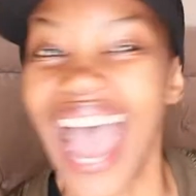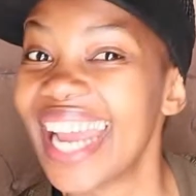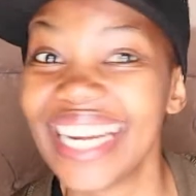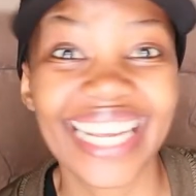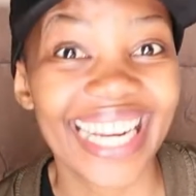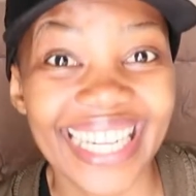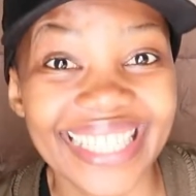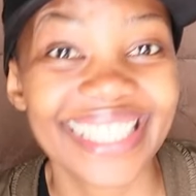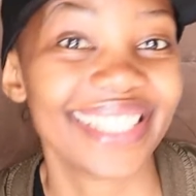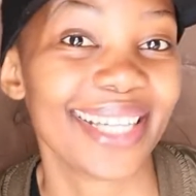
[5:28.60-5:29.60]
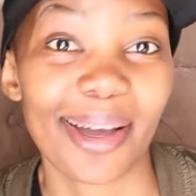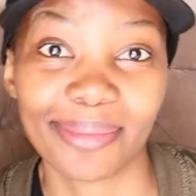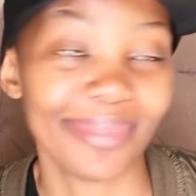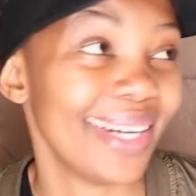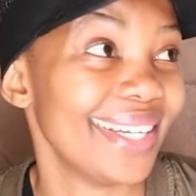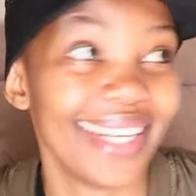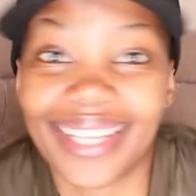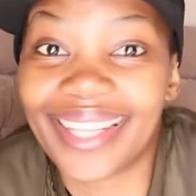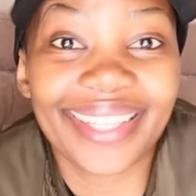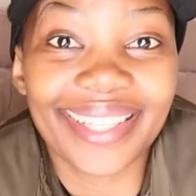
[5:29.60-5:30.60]
I needed some,
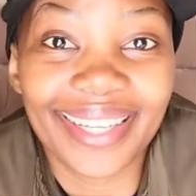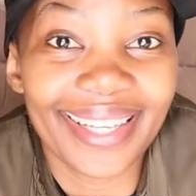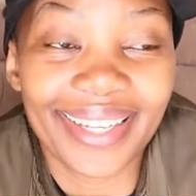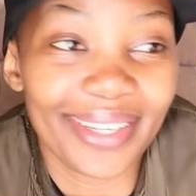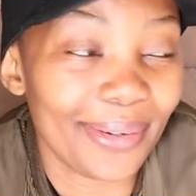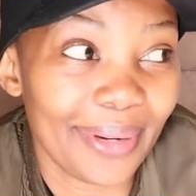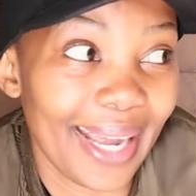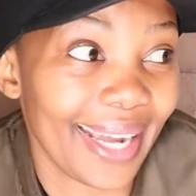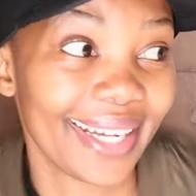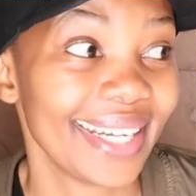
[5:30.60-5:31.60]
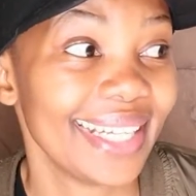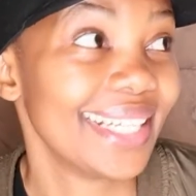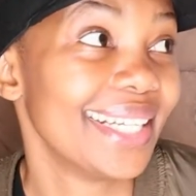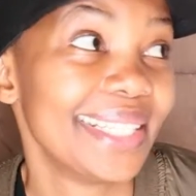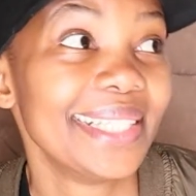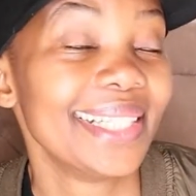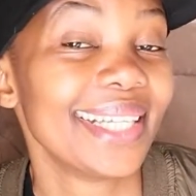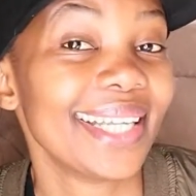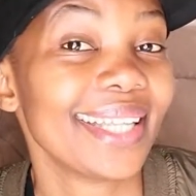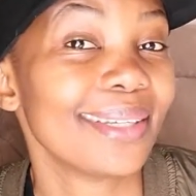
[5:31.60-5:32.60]
you know, like
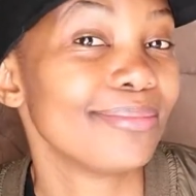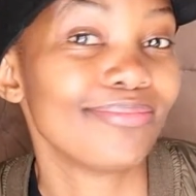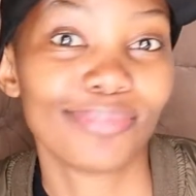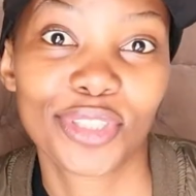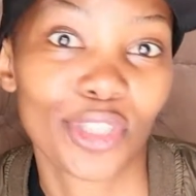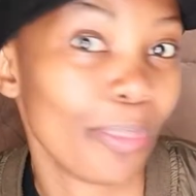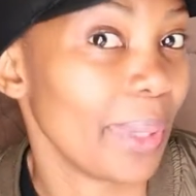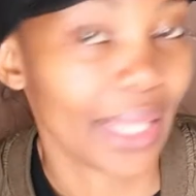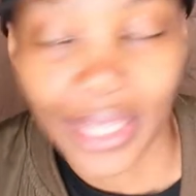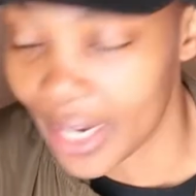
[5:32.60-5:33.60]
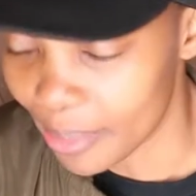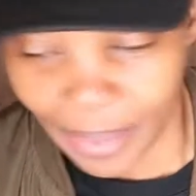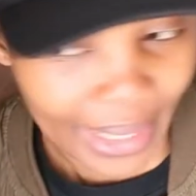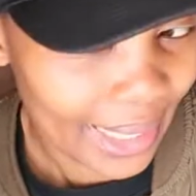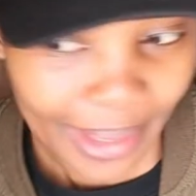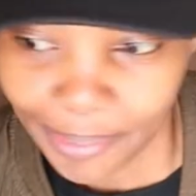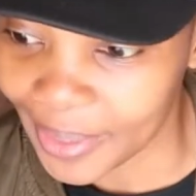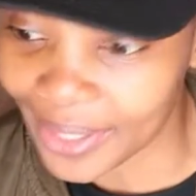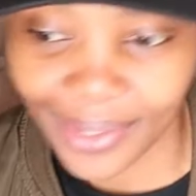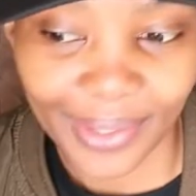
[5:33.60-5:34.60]
shopping therapy
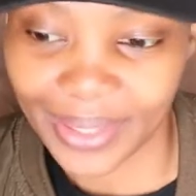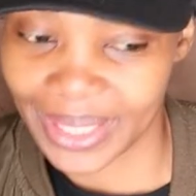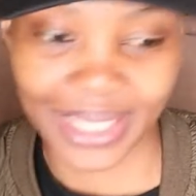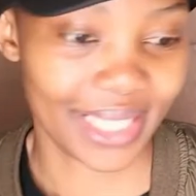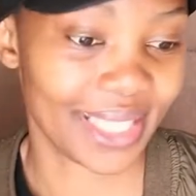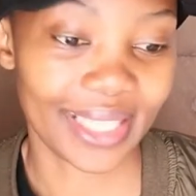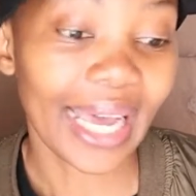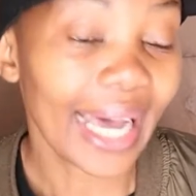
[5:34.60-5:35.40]
because